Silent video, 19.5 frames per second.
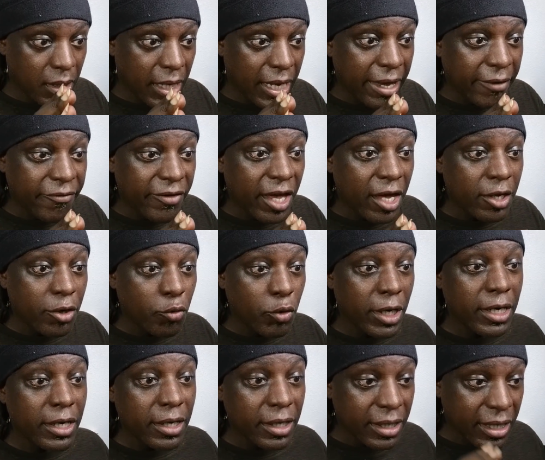
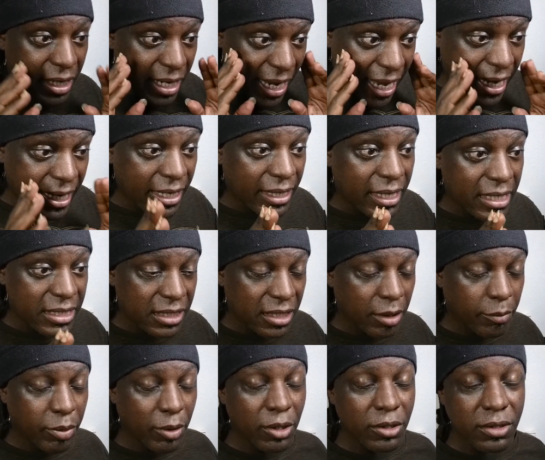evaluating and
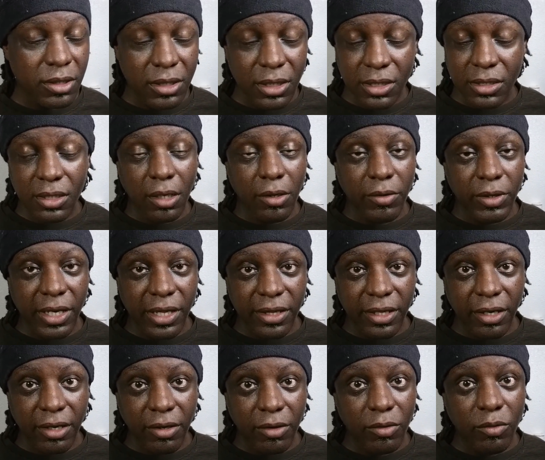analyzing a person is already
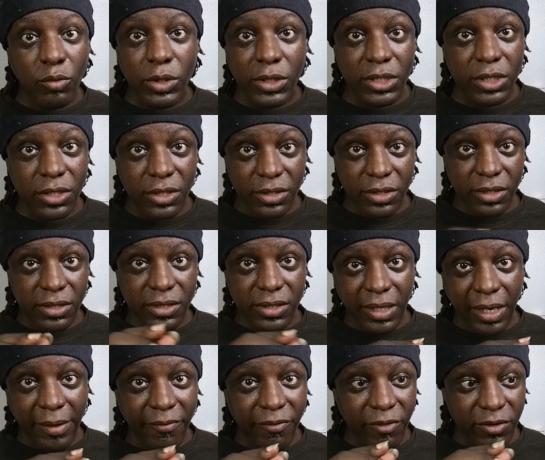there, which is the
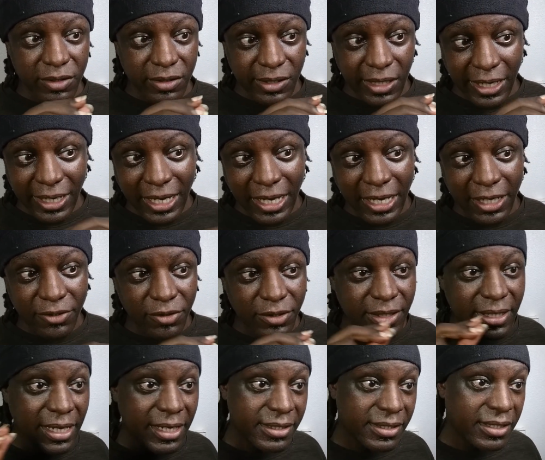same for
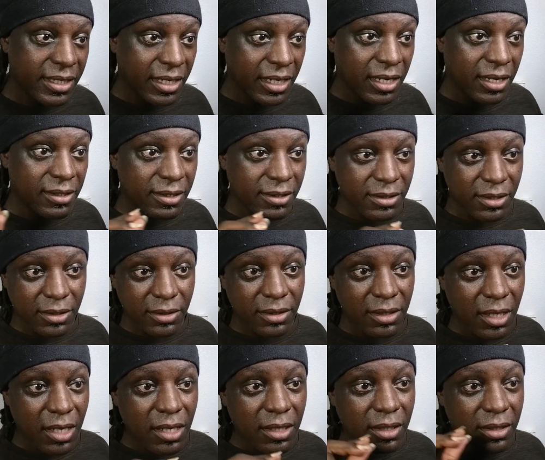psychiatrists and
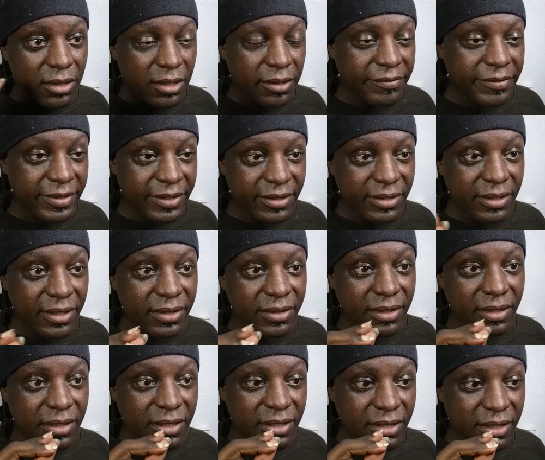psychologists. The difference is
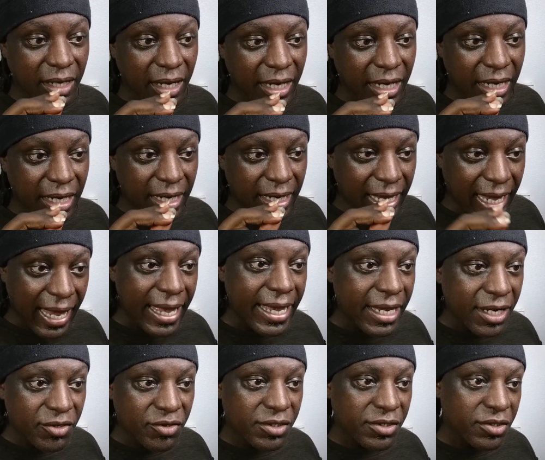the
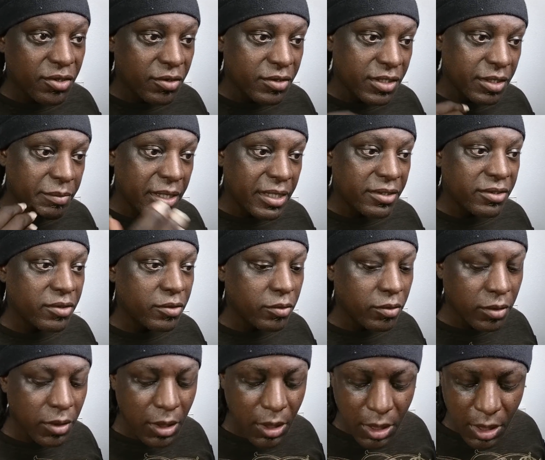psychiatrist goes to med
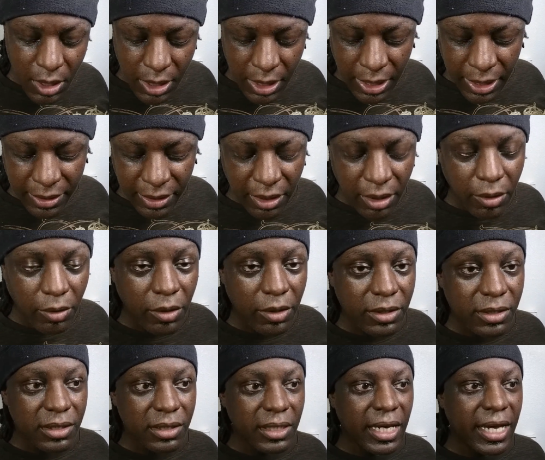school and then
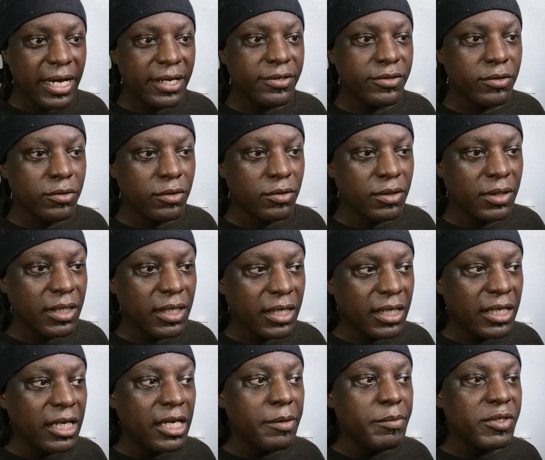learns the actual
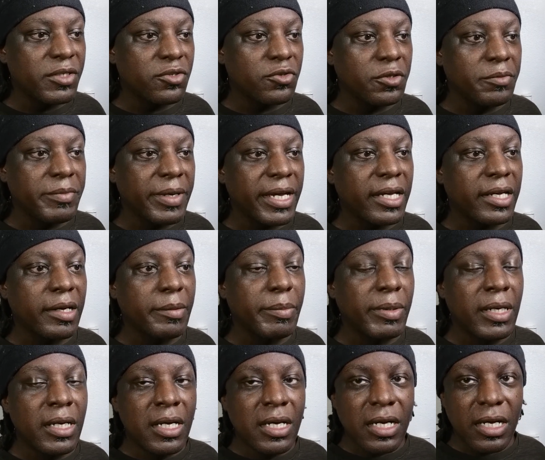chemistry makeup
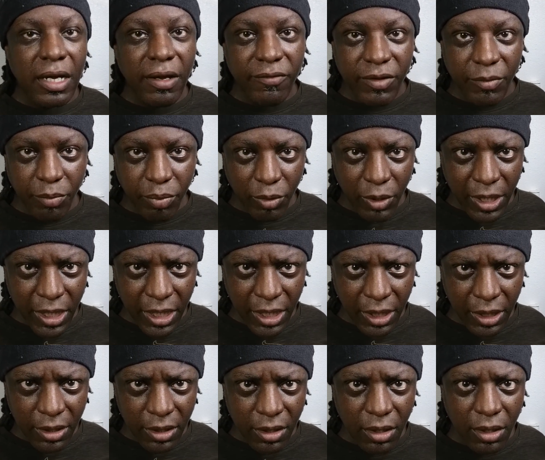of the
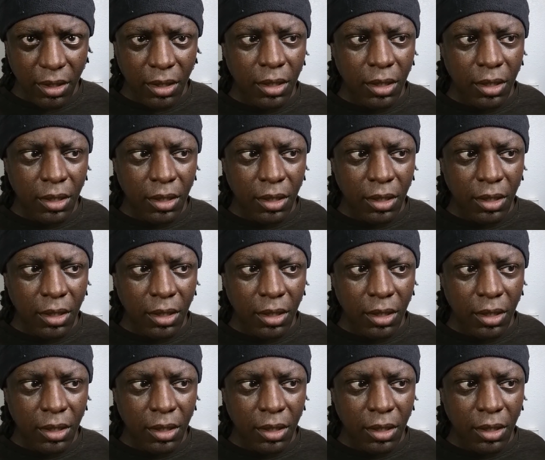brain,